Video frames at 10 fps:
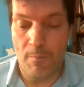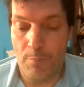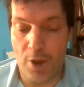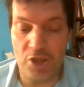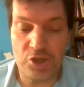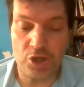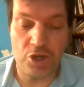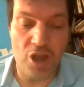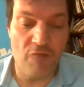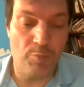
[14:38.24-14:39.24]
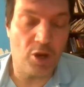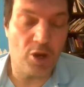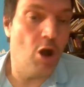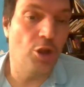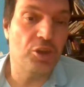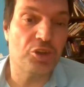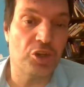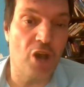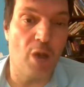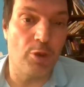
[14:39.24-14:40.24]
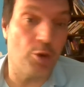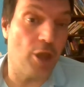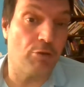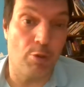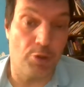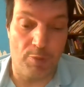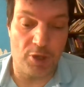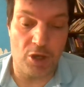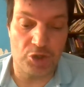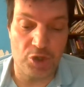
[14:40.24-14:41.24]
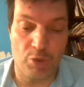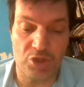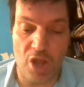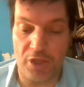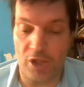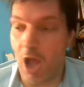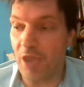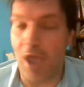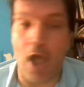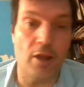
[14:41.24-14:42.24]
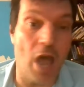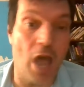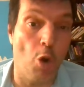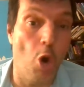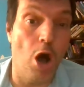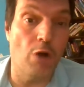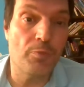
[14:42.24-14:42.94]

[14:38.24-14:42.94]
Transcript: But it should have never been called ECW, and I agree with it because it was nothing like that at all.